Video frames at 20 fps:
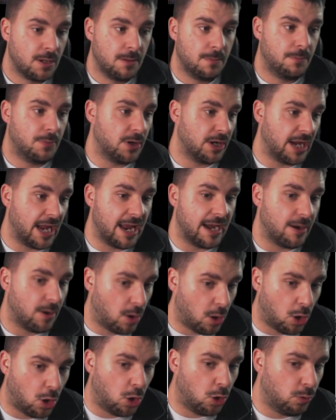But again,
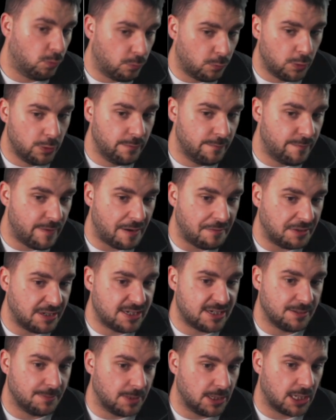all run very
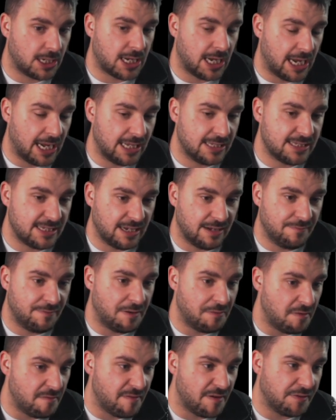similar cards. They are
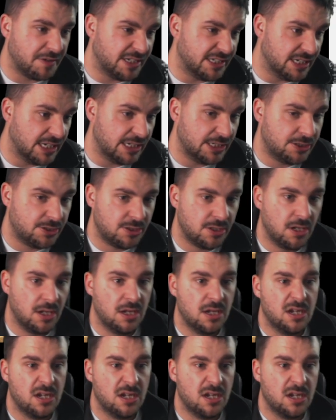very, very niche.